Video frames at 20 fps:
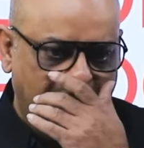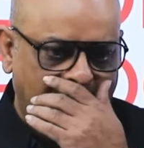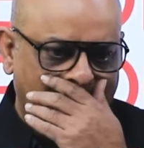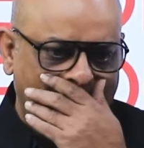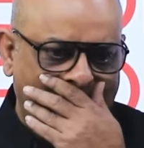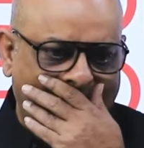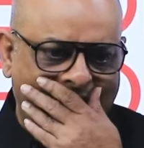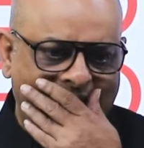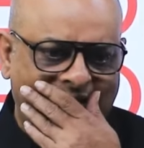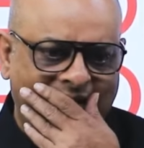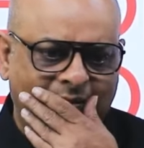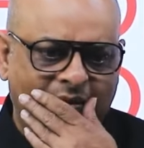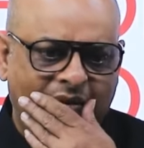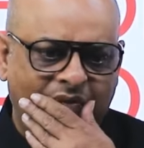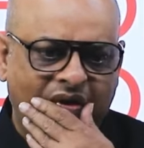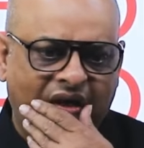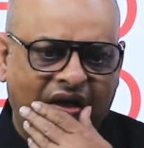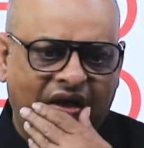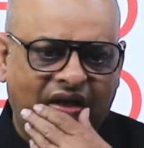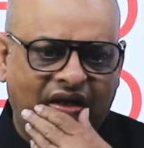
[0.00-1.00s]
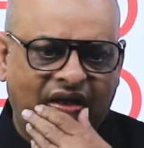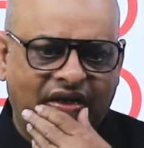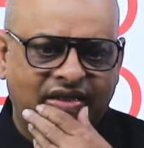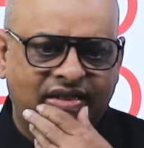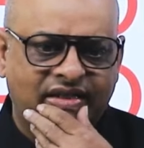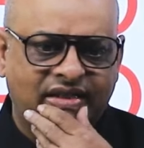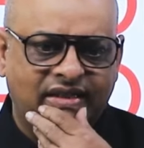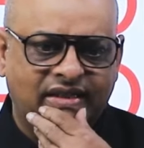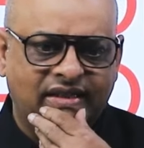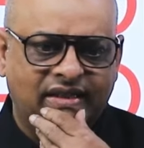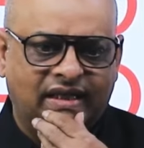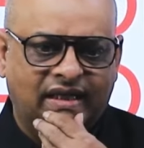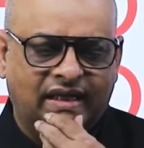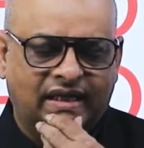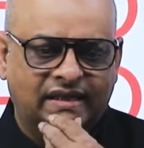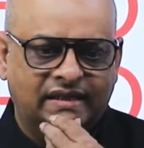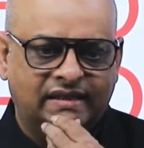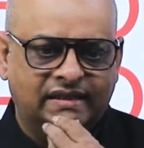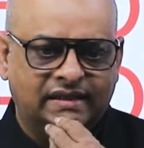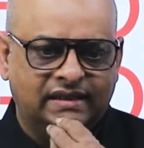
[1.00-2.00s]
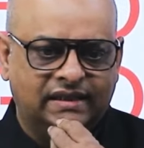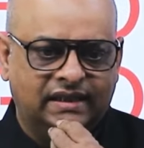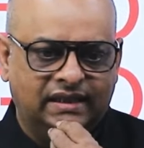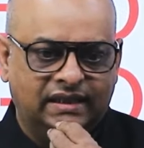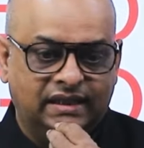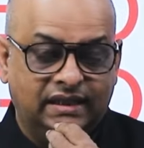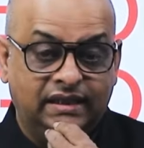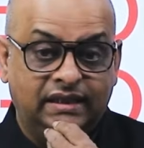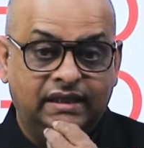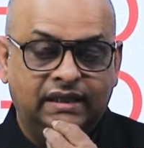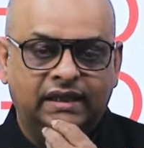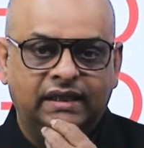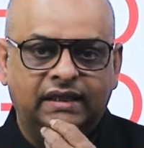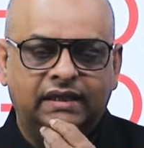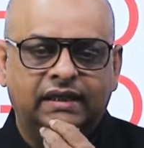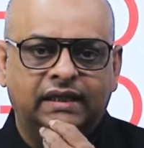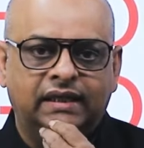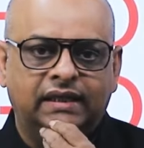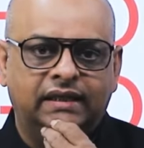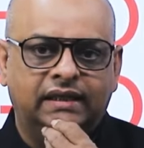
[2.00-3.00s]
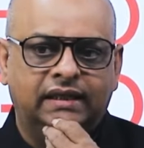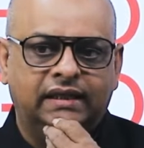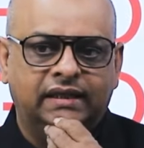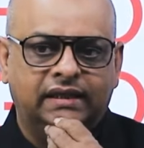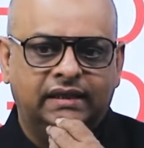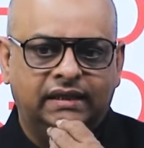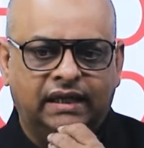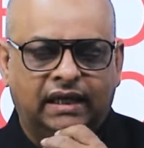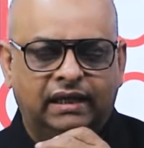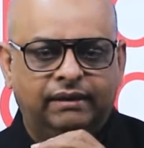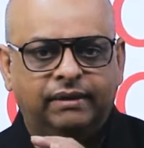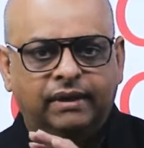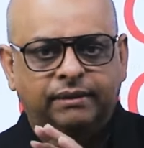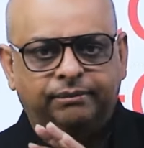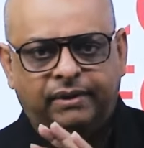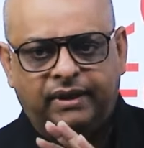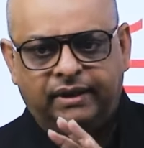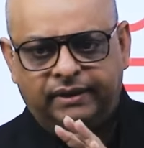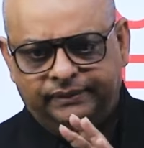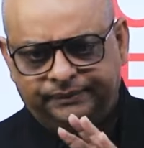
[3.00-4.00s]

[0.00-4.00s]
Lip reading: that some of the areas as in the dynamic part